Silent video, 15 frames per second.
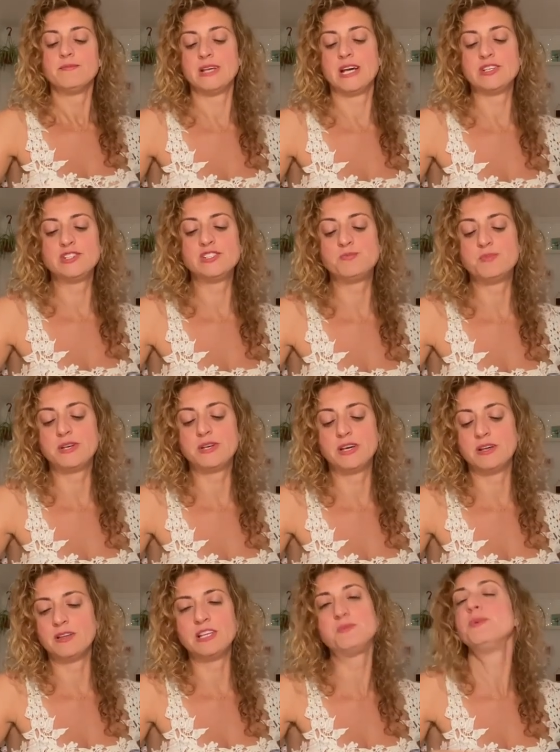not just
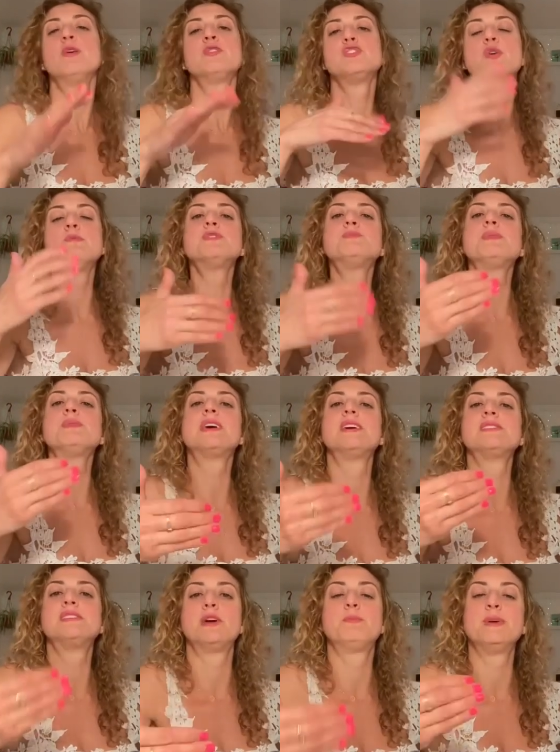because, it's, it's almost
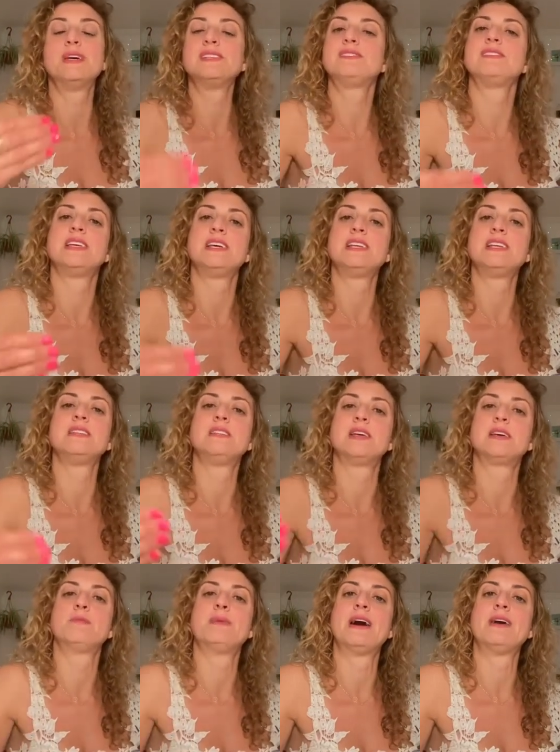because they're pissed that they didn't
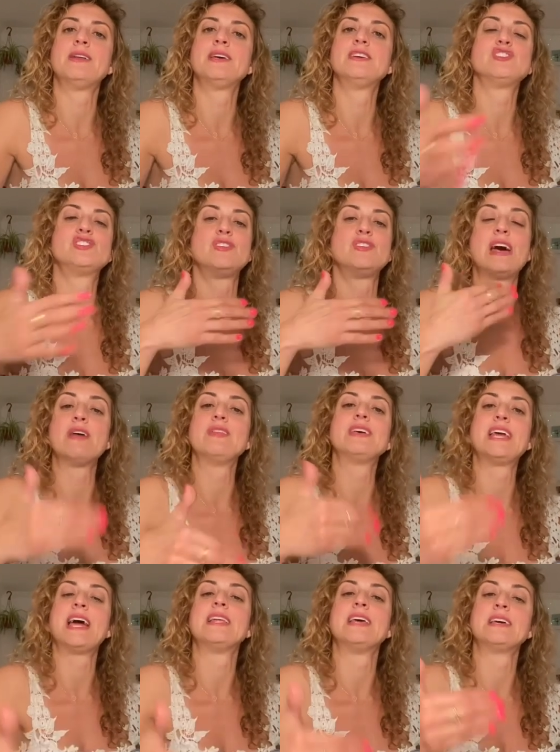think about it. So now they
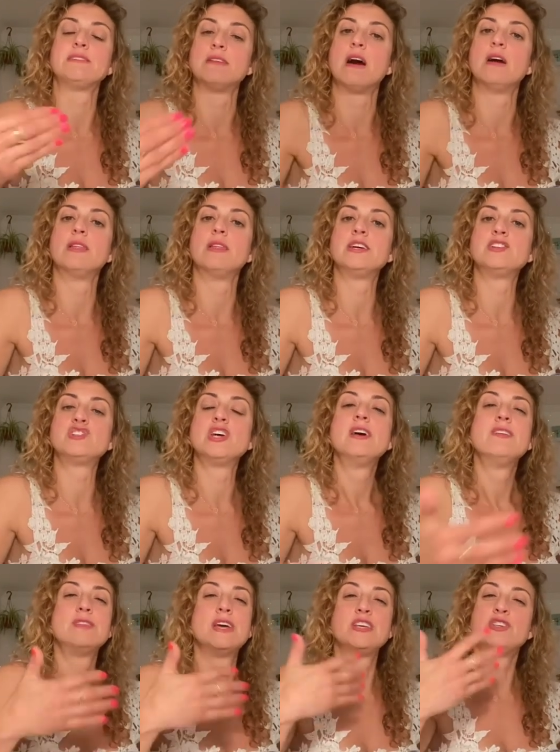can't acknowledge
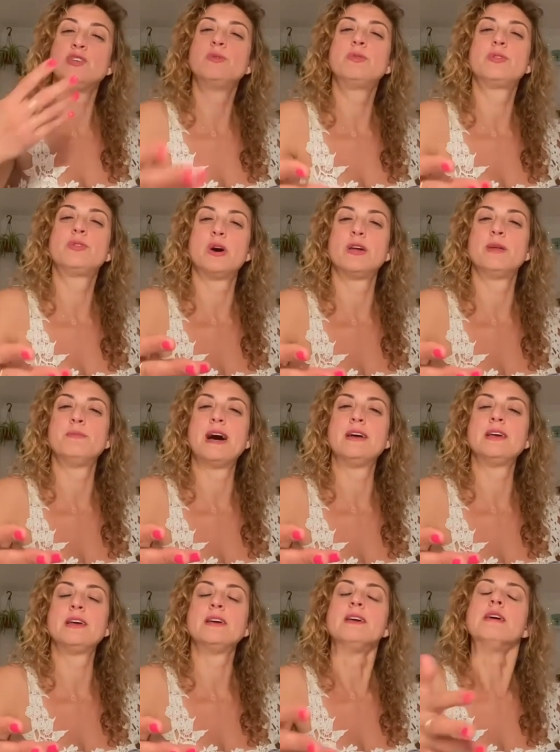that you thought about
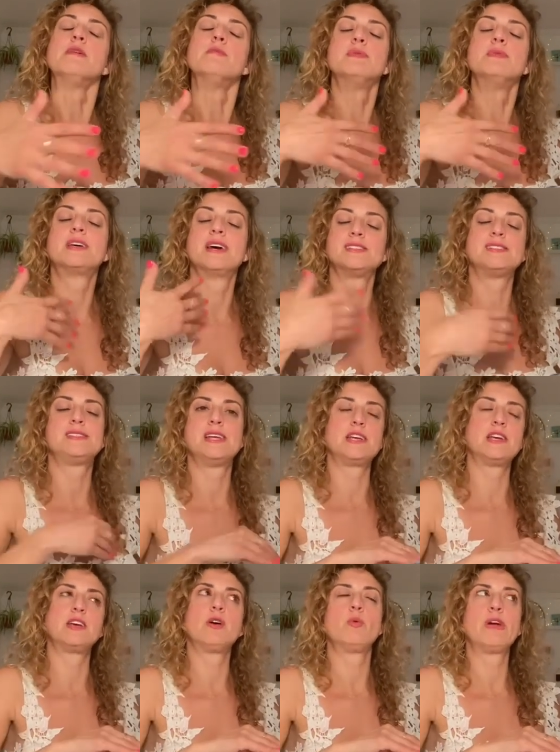it because it's
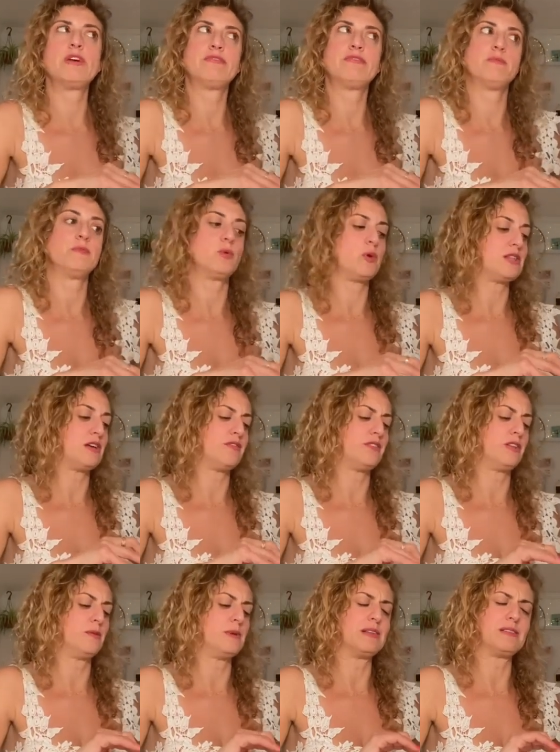taking away from the way they
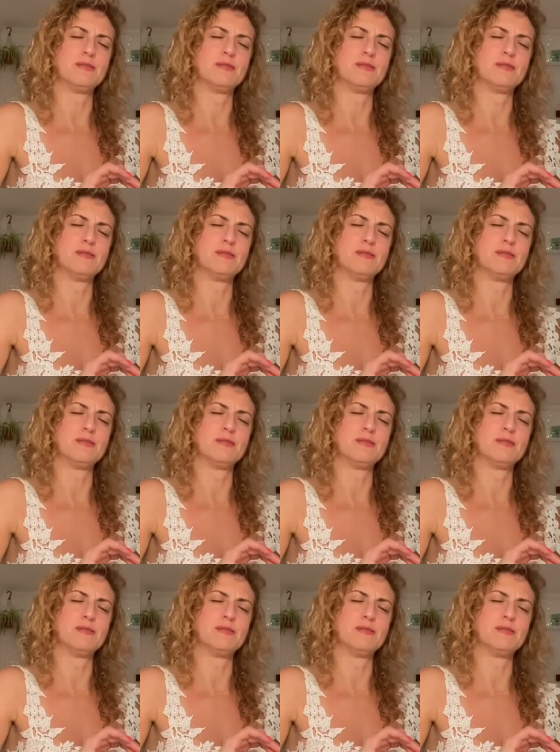feel about